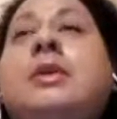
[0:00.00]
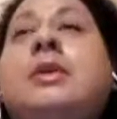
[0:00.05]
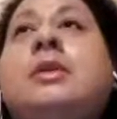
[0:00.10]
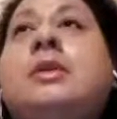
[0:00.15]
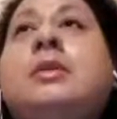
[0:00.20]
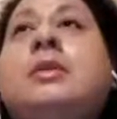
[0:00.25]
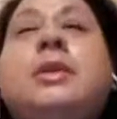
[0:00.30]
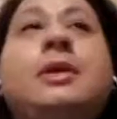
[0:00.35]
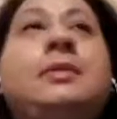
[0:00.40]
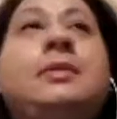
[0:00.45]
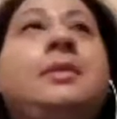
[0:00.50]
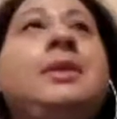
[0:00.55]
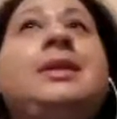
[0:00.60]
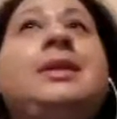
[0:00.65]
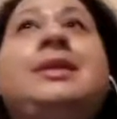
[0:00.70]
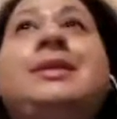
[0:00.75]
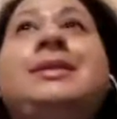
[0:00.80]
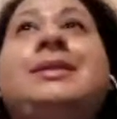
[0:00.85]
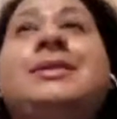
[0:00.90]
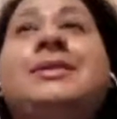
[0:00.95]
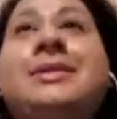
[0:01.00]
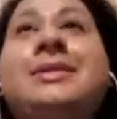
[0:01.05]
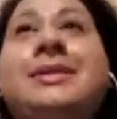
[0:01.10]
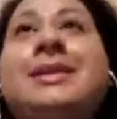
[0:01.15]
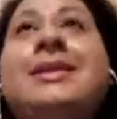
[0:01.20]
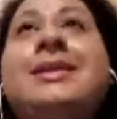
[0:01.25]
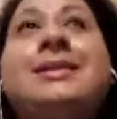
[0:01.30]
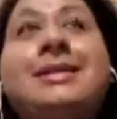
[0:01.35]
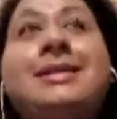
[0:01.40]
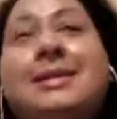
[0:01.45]
We didn't
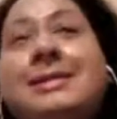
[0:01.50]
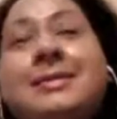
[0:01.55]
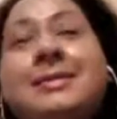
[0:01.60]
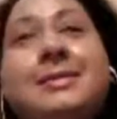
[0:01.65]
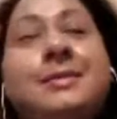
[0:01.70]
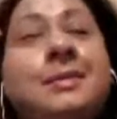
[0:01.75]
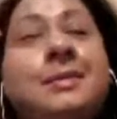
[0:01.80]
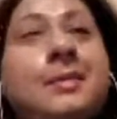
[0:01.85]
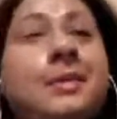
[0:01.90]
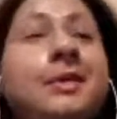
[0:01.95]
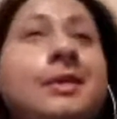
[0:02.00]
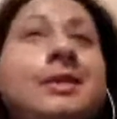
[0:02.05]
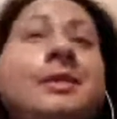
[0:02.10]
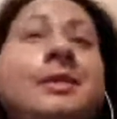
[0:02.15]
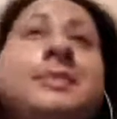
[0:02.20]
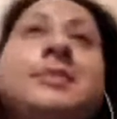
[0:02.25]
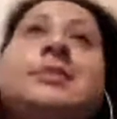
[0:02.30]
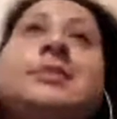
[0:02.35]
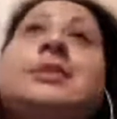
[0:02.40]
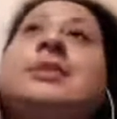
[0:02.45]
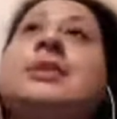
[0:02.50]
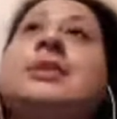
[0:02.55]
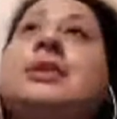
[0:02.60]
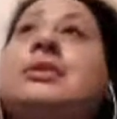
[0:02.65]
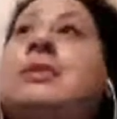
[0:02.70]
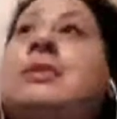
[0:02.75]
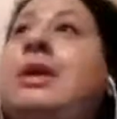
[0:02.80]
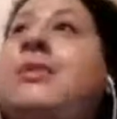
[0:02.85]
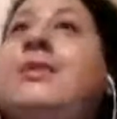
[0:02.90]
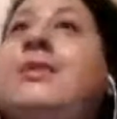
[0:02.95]
do nothing. We weren't
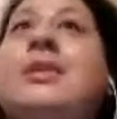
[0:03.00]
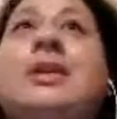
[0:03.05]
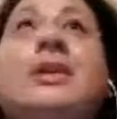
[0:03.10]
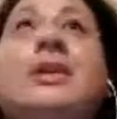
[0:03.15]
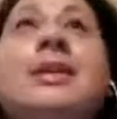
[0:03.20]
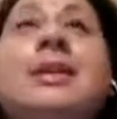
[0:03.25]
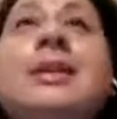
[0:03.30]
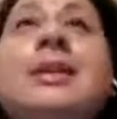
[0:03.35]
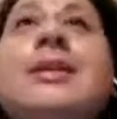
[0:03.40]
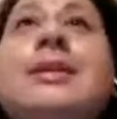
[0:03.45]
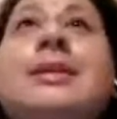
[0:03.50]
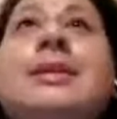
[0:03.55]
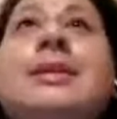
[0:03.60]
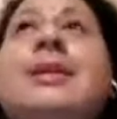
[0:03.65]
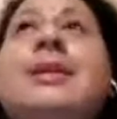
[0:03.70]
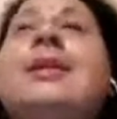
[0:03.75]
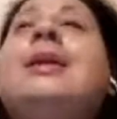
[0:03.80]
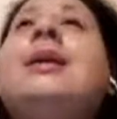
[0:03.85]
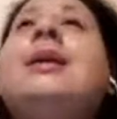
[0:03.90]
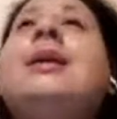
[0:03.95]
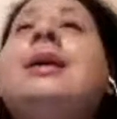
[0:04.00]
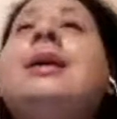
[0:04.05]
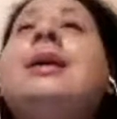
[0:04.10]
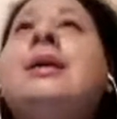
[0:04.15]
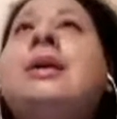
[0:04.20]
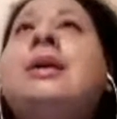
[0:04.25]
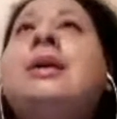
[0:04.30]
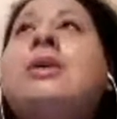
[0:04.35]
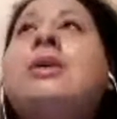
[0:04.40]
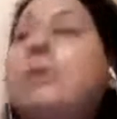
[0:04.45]
obstructing traffic, nothing.
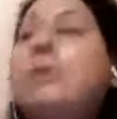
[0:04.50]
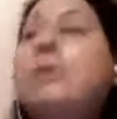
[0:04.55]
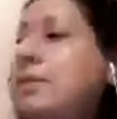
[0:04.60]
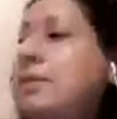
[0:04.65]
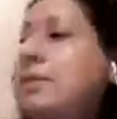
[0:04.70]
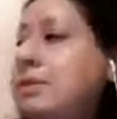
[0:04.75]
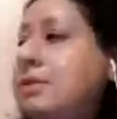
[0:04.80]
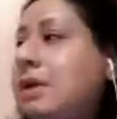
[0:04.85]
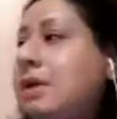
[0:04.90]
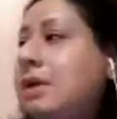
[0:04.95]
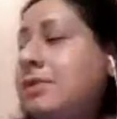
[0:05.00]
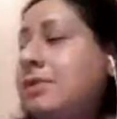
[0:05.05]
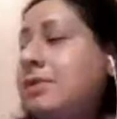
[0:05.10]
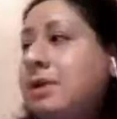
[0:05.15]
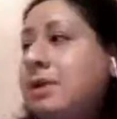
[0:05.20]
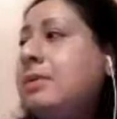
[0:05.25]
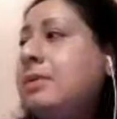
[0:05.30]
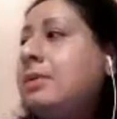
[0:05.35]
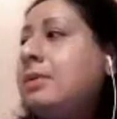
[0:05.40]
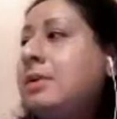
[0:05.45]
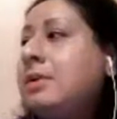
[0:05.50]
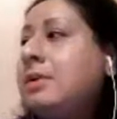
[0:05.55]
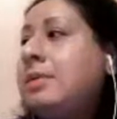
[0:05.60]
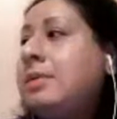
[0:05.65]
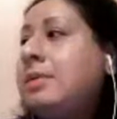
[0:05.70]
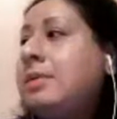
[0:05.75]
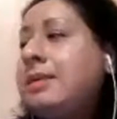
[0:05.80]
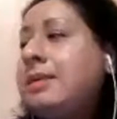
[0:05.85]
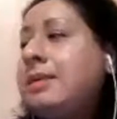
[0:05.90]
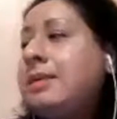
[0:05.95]
Corey was driving. You were
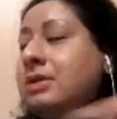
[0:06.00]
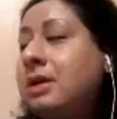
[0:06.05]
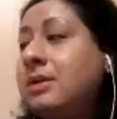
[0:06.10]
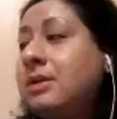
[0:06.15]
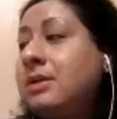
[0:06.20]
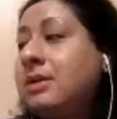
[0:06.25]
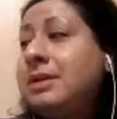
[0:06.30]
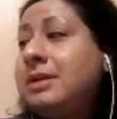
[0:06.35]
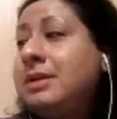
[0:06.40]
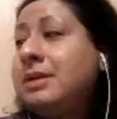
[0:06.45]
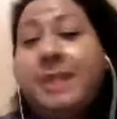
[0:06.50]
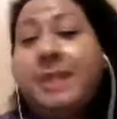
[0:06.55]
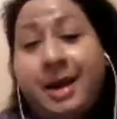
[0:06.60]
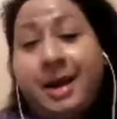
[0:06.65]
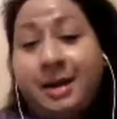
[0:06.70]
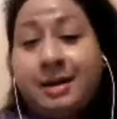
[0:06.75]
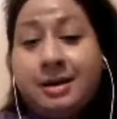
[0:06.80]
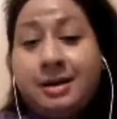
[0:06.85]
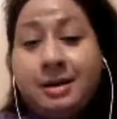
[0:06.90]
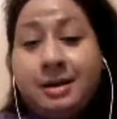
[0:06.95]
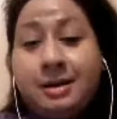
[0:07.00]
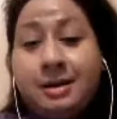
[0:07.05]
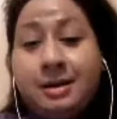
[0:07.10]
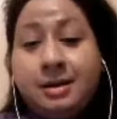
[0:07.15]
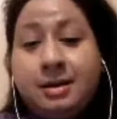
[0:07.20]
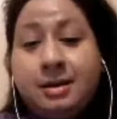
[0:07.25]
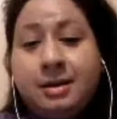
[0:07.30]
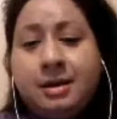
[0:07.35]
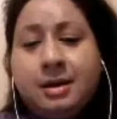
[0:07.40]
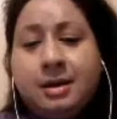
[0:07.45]
in the passenger. I was in the back.
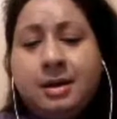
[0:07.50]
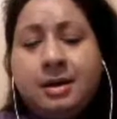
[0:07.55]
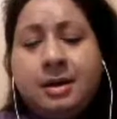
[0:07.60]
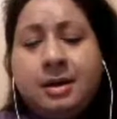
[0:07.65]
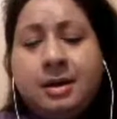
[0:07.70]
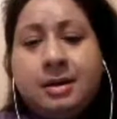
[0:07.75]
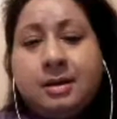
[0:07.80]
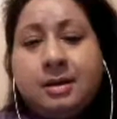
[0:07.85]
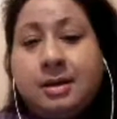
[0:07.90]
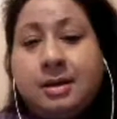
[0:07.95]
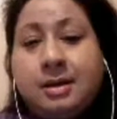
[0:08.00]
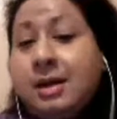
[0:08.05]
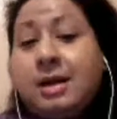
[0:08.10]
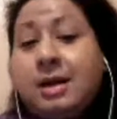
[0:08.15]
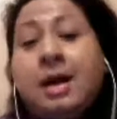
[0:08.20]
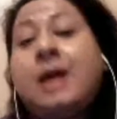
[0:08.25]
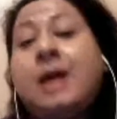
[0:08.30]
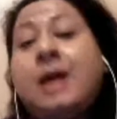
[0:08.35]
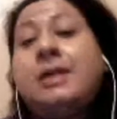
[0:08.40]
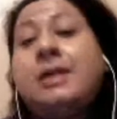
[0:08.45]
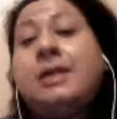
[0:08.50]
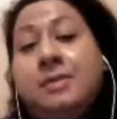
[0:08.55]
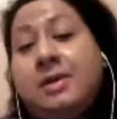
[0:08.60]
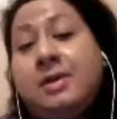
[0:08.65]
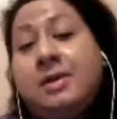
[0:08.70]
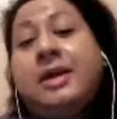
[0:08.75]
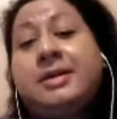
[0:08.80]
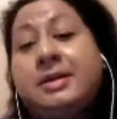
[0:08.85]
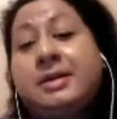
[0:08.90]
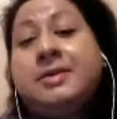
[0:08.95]
Thank God they
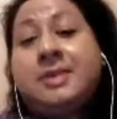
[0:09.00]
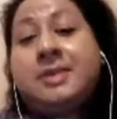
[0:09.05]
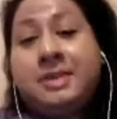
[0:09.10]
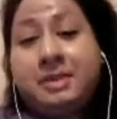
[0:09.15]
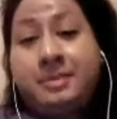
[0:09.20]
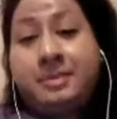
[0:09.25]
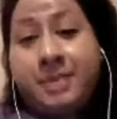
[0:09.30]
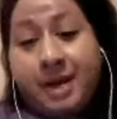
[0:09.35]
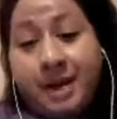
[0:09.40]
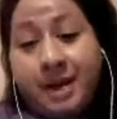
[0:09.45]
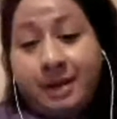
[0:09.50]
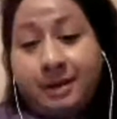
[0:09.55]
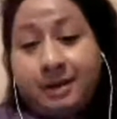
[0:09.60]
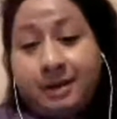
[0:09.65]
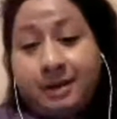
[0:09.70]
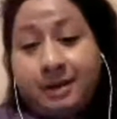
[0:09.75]
realized I was in the back.